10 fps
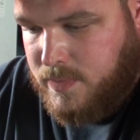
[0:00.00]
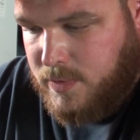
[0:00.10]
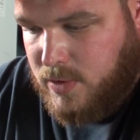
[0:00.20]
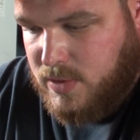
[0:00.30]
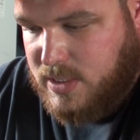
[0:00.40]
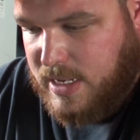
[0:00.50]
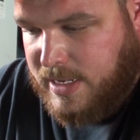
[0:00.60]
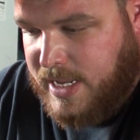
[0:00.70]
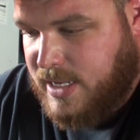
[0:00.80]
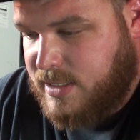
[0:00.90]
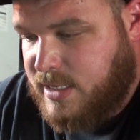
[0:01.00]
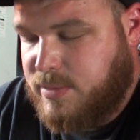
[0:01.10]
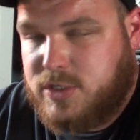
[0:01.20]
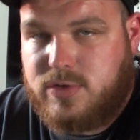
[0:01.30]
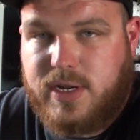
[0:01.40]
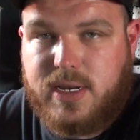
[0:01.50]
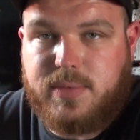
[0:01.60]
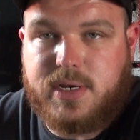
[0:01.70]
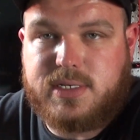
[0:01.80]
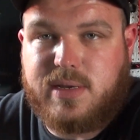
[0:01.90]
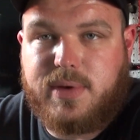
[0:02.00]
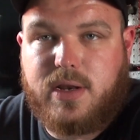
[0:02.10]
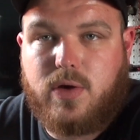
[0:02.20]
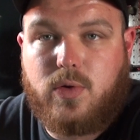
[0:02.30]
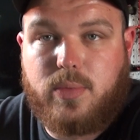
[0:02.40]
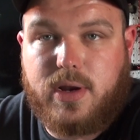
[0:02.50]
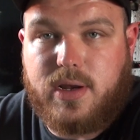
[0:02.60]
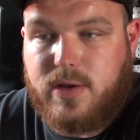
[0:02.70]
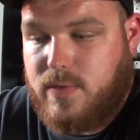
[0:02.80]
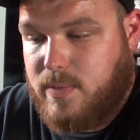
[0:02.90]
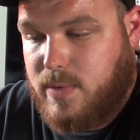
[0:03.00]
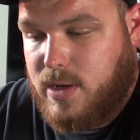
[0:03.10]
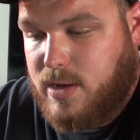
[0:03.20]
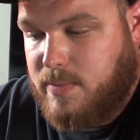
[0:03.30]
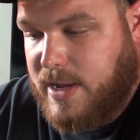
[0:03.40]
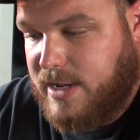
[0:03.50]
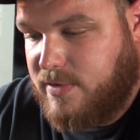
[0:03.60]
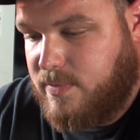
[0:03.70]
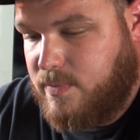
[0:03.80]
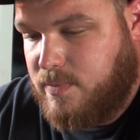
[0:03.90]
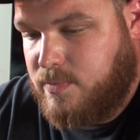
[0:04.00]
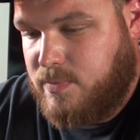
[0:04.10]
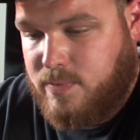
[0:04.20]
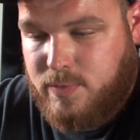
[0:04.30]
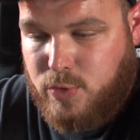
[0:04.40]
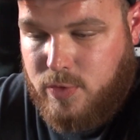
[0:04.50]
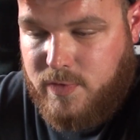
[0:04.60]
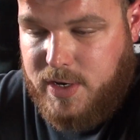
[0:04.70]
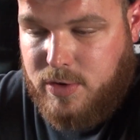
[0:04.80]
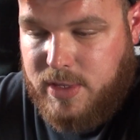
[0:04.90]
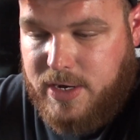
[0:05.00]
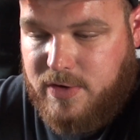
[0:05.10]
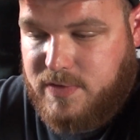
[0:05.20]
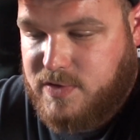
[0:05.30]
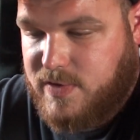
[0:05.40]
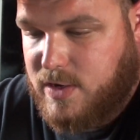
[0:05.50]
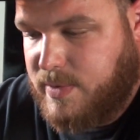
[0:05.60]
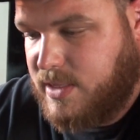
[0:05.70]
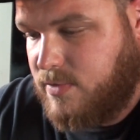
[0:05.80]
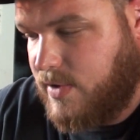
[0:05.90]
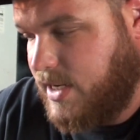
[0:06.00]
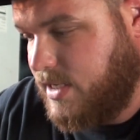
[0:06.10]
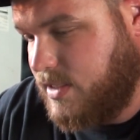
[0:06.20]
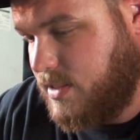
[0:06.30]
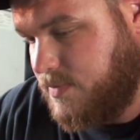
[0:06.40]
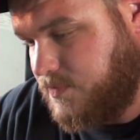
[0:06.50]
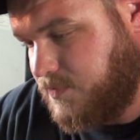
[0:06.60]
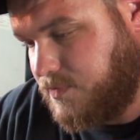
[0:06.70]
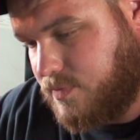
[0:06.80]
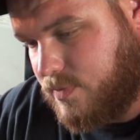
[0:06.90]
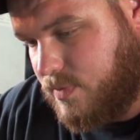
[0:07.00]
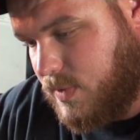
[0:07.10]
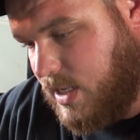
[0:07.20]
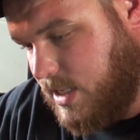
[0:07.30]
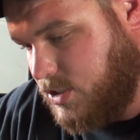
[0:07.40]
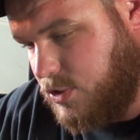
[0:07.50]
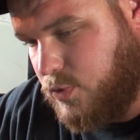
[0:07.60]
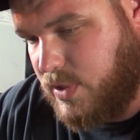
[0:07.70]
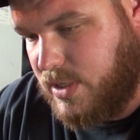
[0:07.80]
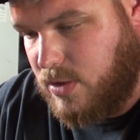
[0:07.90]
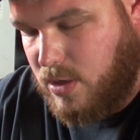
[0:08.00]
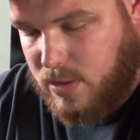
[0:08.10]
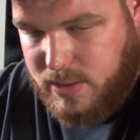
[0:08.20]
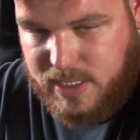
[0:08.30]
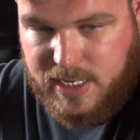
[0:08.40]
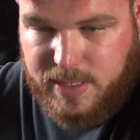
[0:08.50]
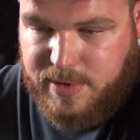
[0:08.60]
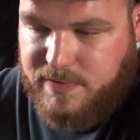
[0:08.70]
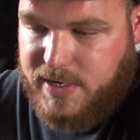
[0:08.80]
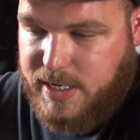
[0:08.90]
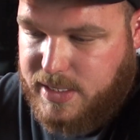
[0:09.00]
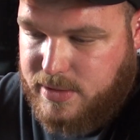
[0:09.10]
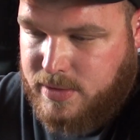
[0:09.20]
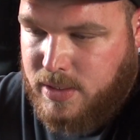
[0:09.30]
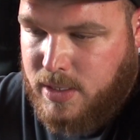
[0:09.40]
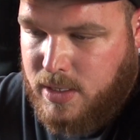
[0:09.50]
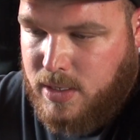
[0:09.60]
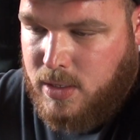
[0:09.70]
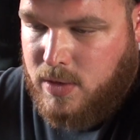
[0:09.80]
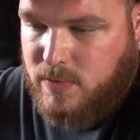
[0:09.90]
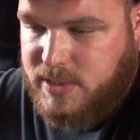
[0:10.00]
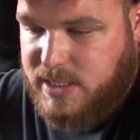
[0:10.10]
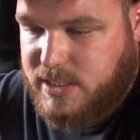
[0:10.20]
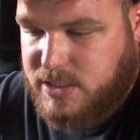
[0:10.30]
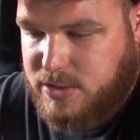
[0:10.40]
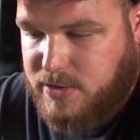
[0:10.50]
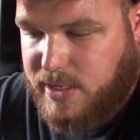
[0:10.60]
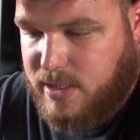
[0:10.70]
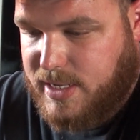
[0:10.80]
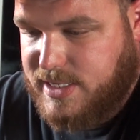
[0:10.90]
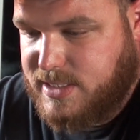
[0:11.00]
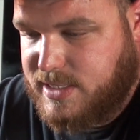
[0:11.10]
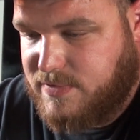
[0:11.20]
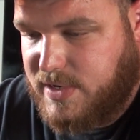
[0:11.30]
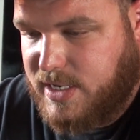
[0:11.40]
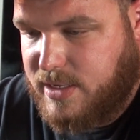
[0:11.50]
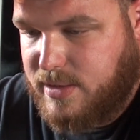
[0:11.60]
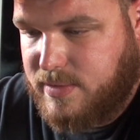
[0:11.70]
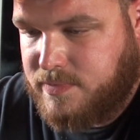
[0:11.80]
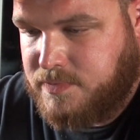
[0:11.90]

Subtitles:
you know, I can't demonstrate it because I'm at home right now. I could do a video later of this firearm at the range. I shoot with it all the time. I've taken retention shooting classes. I've taken